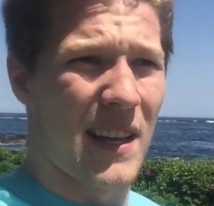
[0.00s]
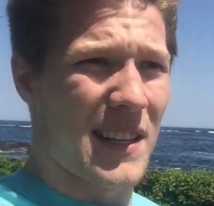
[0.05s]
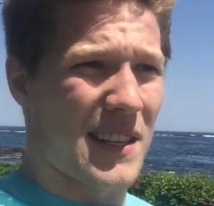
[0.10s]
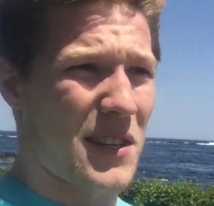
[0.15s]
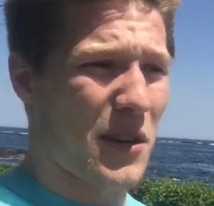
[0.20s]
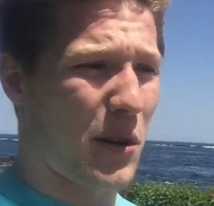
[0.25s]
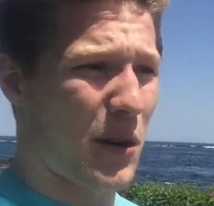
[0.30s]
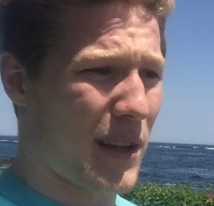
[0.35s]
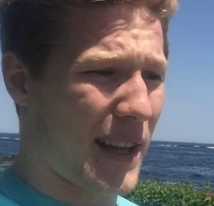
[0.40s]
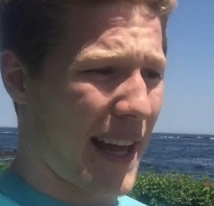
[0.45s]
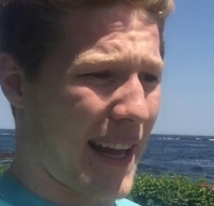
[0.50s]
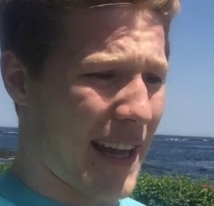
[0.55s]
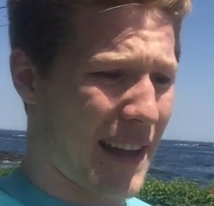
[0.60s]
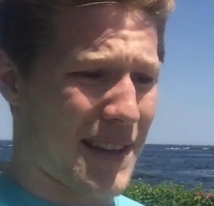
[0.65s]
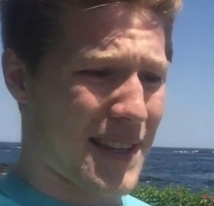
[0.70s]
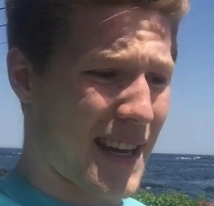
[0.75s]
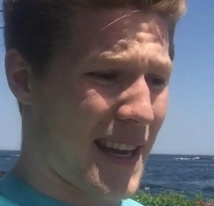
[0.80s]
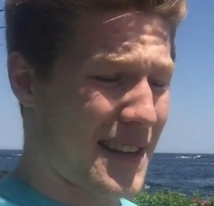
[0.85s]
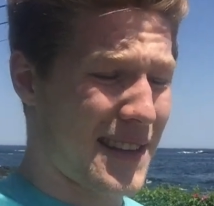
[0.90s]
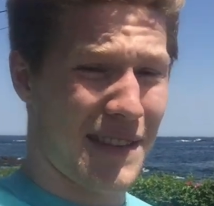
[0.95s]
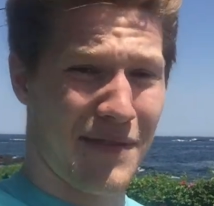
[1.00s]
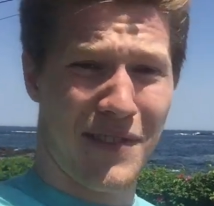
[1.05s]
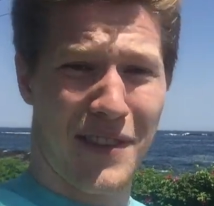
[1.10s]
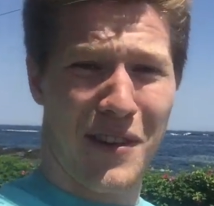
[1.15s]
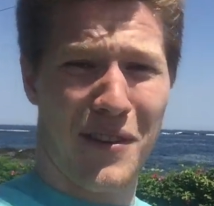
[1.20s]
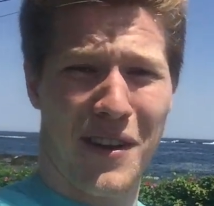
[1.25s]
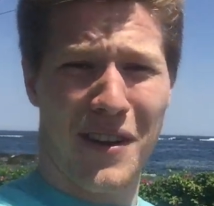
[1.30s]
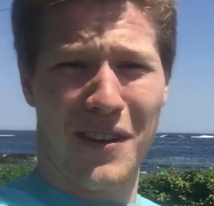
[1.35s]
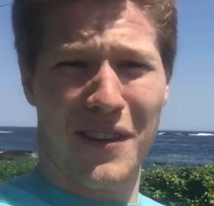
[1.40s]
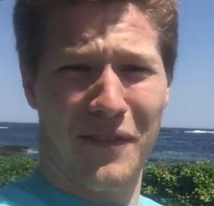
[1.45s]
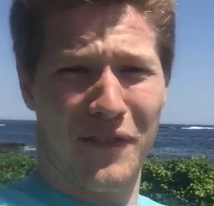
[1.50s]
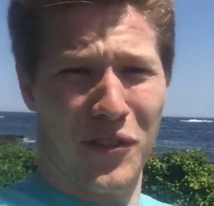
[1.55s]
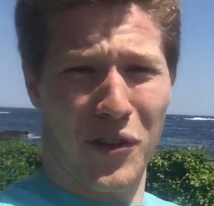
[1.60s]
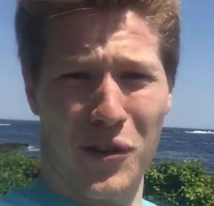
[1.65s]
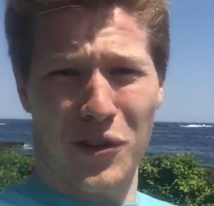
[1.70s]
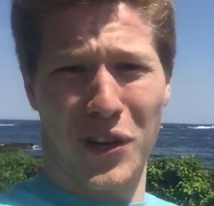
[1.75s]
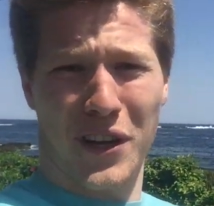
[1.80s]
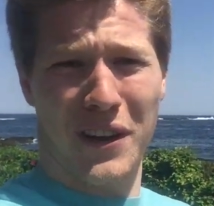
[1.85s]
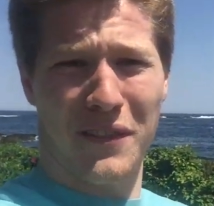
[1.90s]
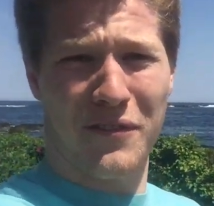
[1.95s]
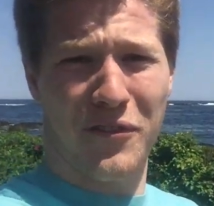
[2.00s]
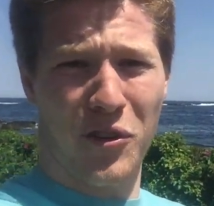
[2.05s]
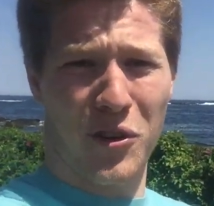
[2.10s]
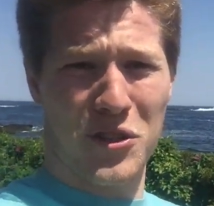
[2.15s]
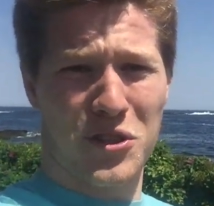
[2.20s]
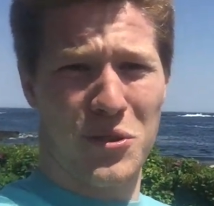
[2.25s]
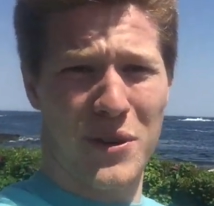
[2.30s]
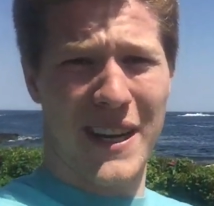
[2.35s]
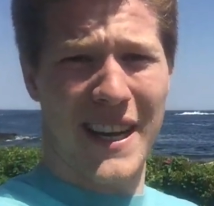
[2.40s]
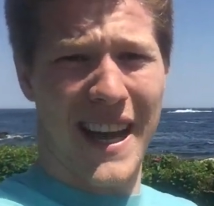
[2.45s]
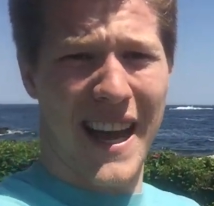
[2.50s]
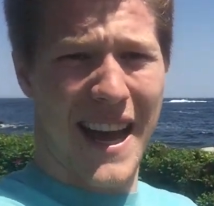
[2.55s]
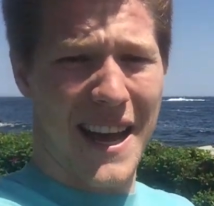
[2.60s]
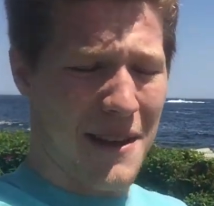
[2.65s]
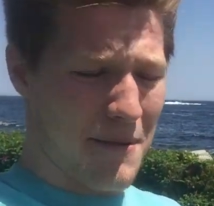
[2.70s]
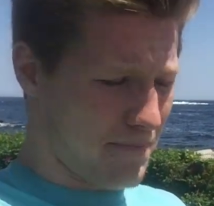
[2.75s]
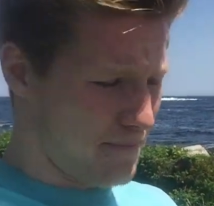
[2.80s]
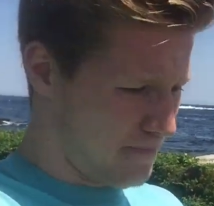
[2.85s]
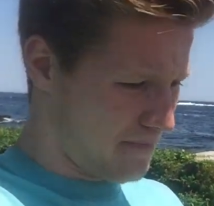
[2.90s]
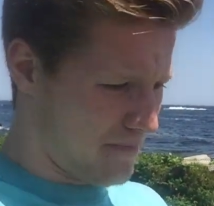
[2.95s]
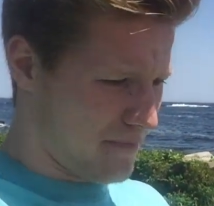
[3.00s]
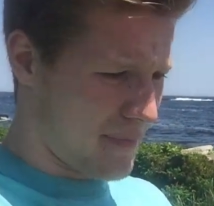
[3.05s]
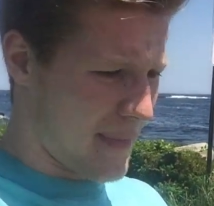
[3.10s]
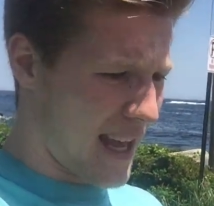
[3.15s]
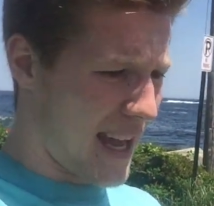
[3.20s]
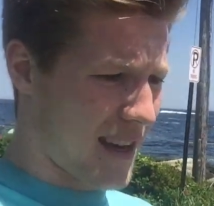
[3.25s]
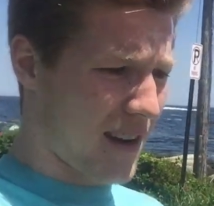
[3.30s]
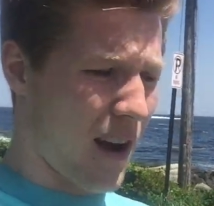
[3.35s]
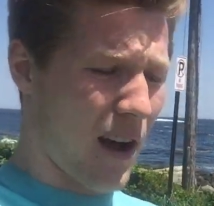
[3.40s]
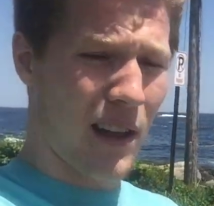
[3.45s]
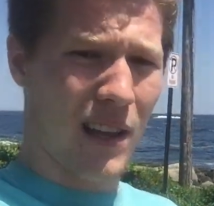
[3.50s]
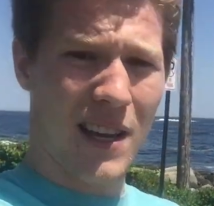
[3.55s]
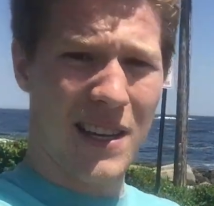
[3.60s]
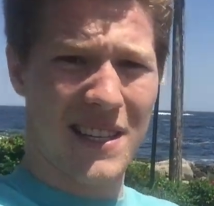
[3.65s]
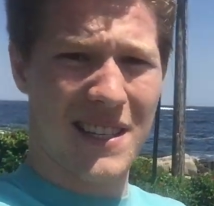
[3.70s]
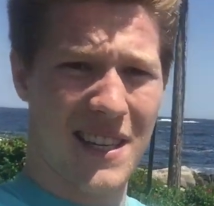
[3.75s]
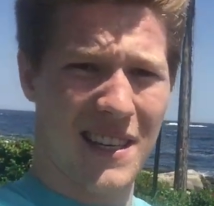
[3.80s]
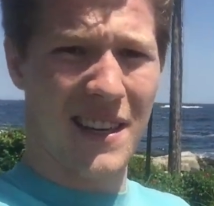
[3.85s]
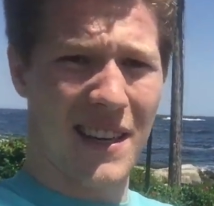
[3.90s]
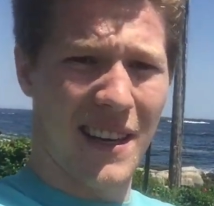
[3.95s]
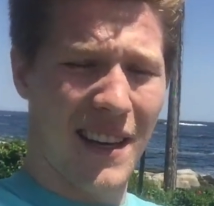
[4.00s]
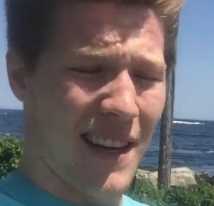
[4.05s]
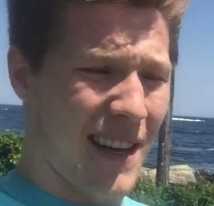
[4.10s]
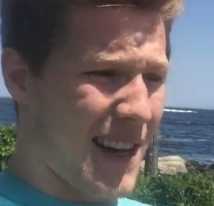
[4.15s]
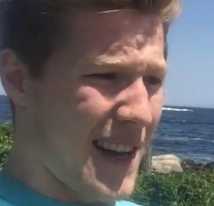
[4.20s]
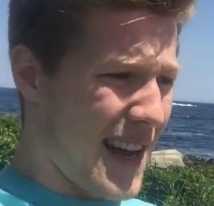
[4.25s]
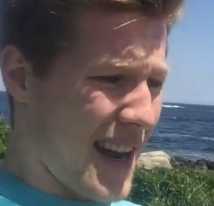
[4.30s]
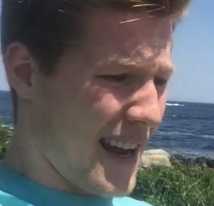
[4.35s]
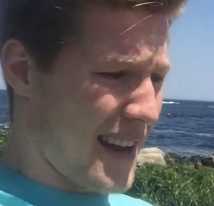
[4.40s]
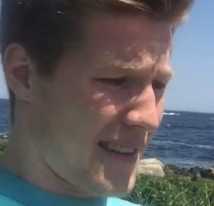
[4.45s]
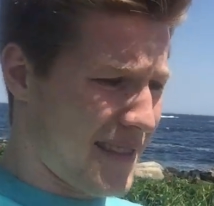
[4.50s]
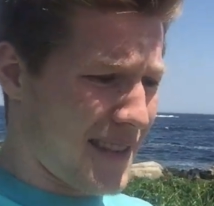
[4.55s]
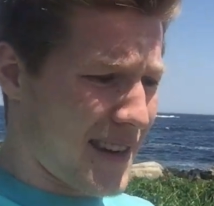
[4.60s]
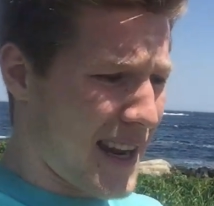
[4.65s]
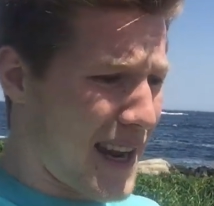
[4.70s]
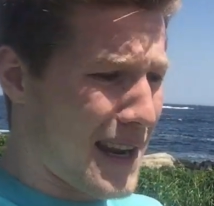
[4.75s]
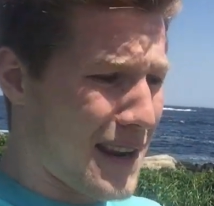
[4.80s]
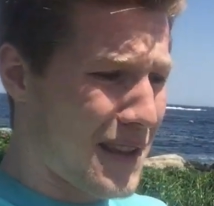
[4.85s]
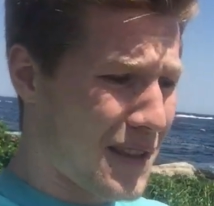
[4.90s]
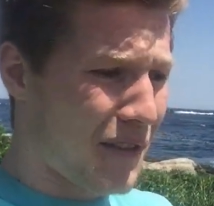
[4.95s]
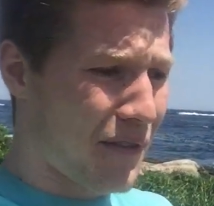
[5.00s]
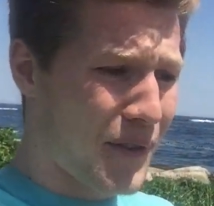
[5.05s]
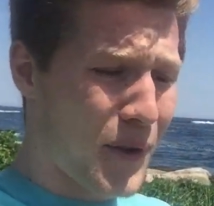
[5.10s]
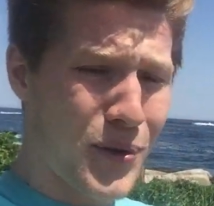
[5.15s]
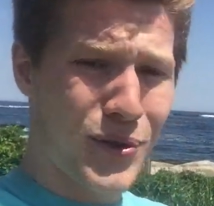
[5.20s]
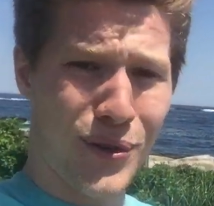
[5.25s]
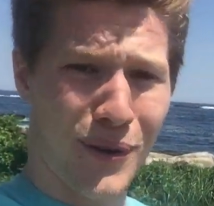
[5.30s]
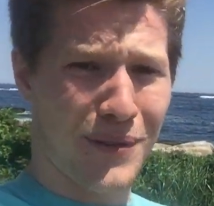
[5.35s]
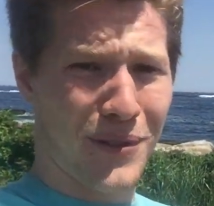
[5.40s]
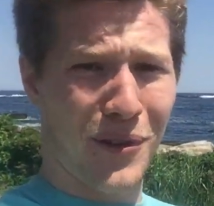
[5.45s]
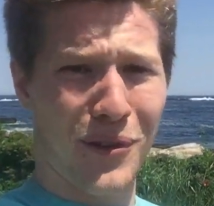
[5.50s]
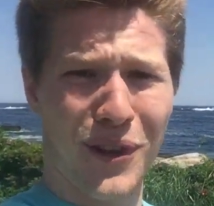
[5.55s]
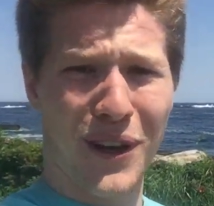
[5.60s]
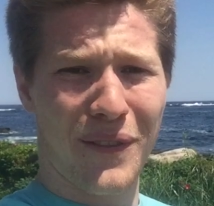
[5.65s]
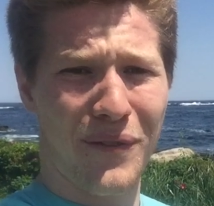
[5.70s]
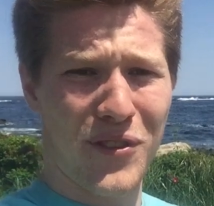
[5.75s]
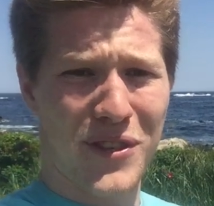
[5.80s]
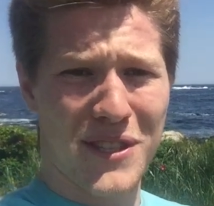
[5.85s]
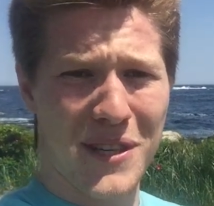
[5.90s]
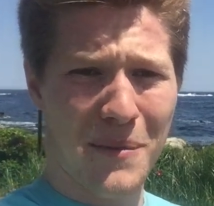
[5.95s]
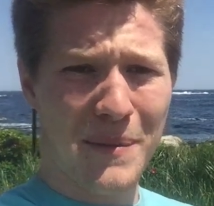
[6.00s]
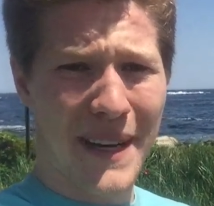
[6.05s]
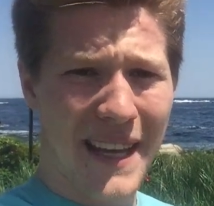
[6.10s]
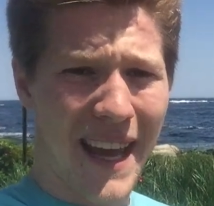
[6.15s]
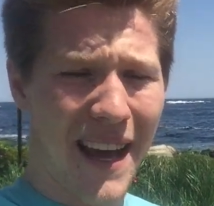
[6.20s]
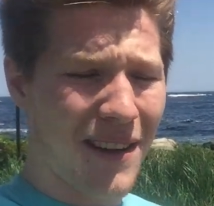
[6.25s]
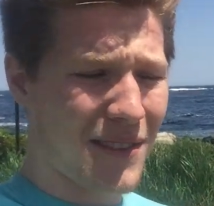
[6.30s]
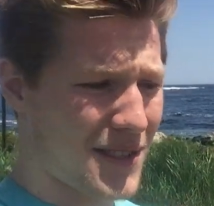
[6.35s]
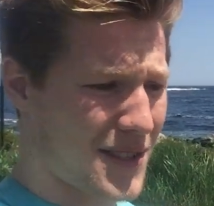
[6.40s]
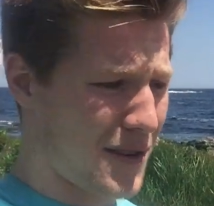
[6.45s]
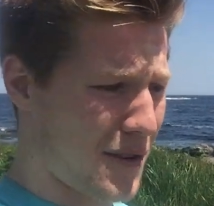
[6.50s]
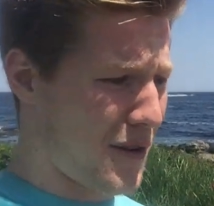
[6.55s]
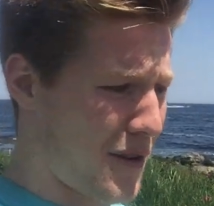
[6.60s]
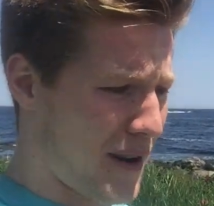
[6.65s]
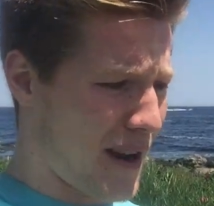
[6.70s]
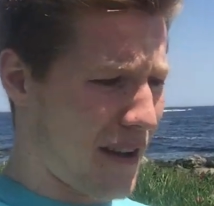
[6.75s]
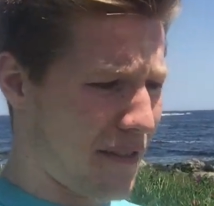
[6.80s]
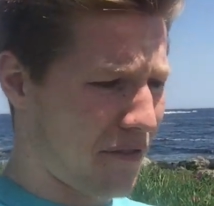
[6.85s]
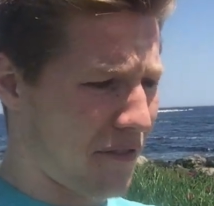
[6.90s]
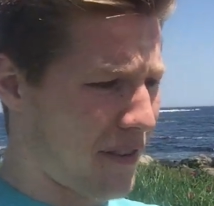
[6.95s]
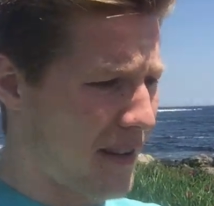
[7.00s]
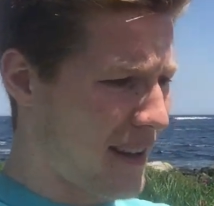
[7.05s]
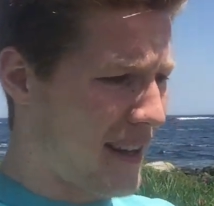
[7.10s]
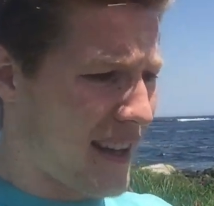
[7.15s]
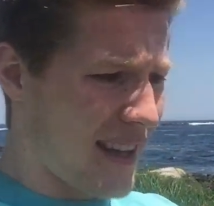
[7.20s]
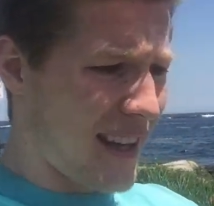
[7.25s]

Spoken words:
So if they're looking for a tree guy, they call us. And in the future, if they're looking for somebody else, or if